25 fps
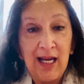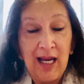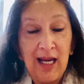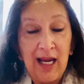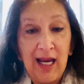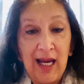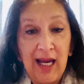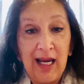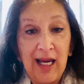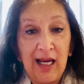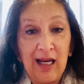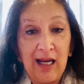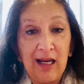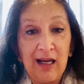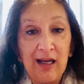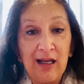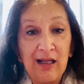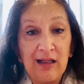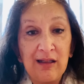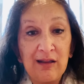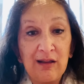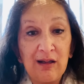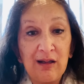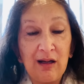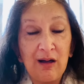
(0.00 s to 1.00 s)

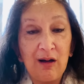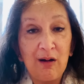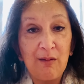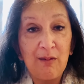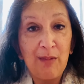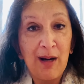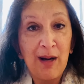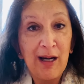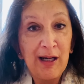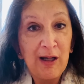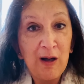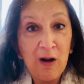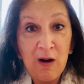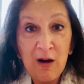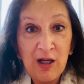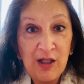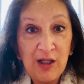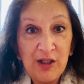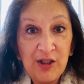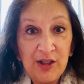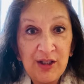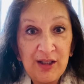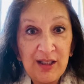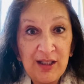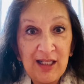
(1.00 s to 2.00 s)
And my
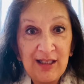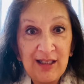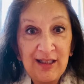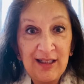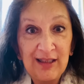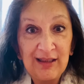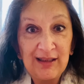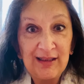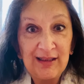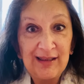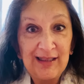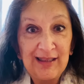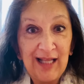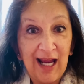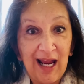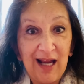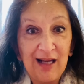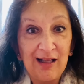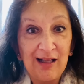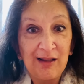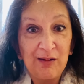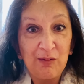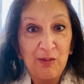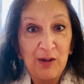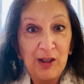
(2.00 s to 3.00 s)
gosh, that's
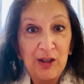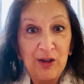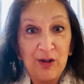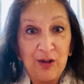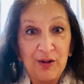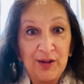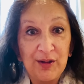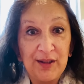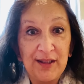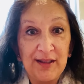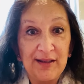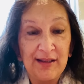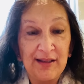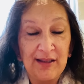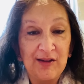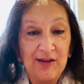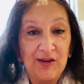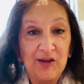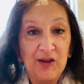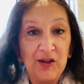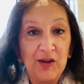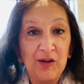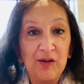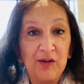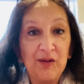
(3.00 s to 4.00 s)
exactly what narcissists
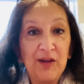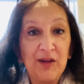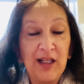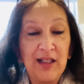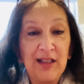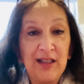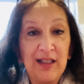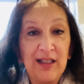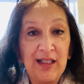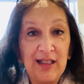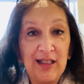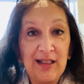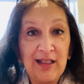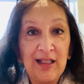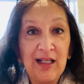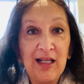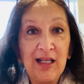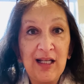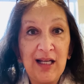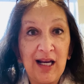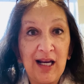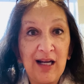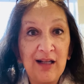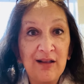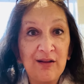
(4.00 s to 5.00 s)
do. They
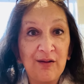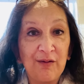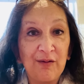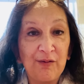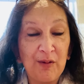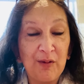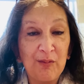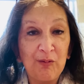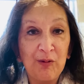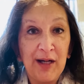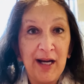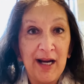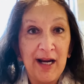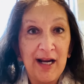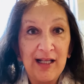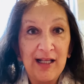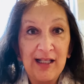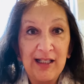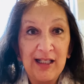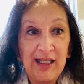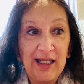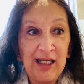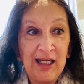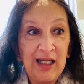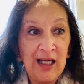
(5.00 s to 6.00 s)
disconnect from
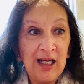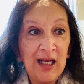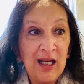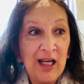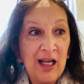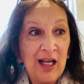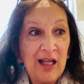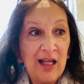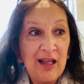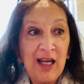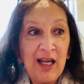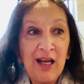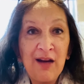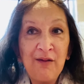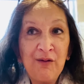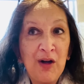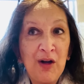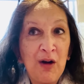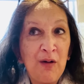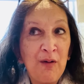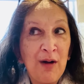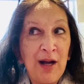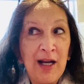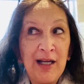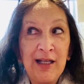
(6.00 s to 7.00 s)
reality. They have
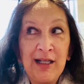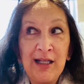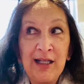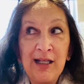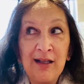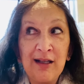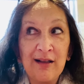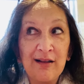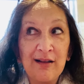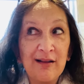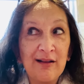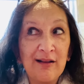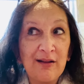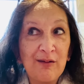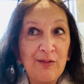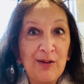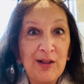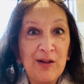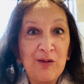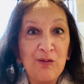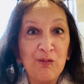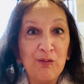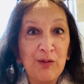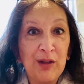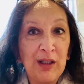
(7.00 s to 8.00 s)
no idea
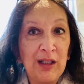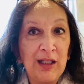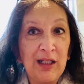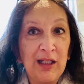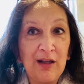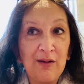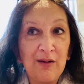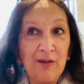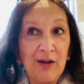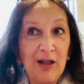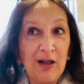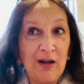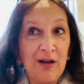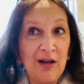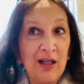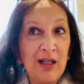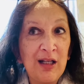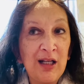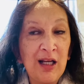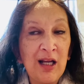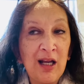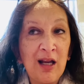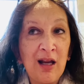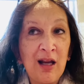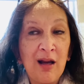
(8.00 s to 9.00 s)
what's really going
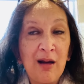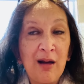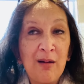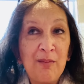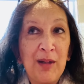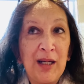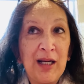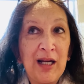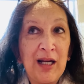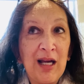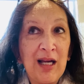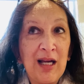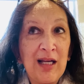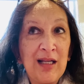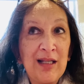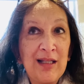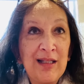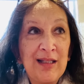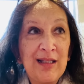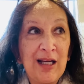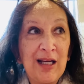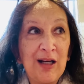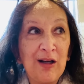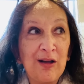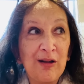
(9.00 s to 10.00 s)
on because
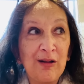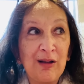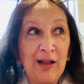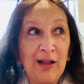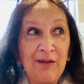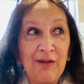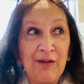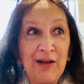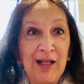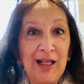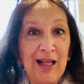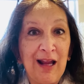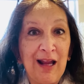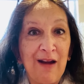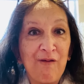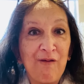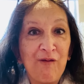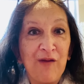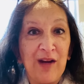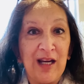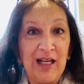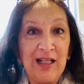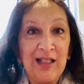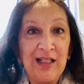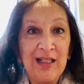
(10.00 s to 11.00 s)
they're living in that
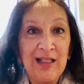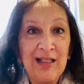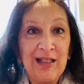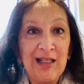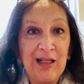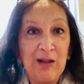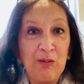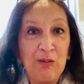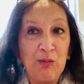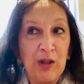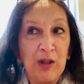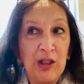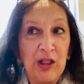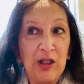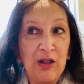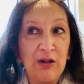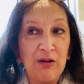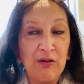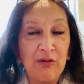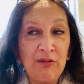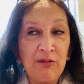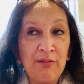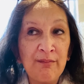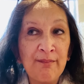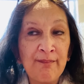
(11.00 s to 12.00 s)
fantasy with
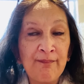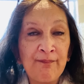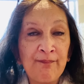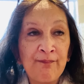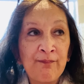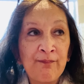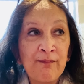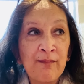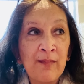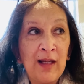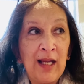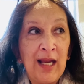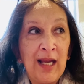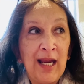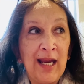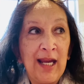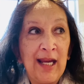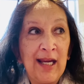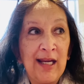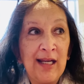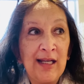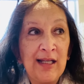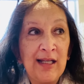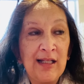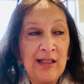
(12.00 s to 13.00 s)
you,
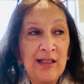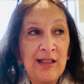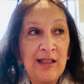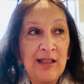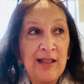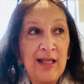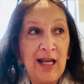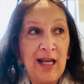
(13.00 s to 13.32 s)
and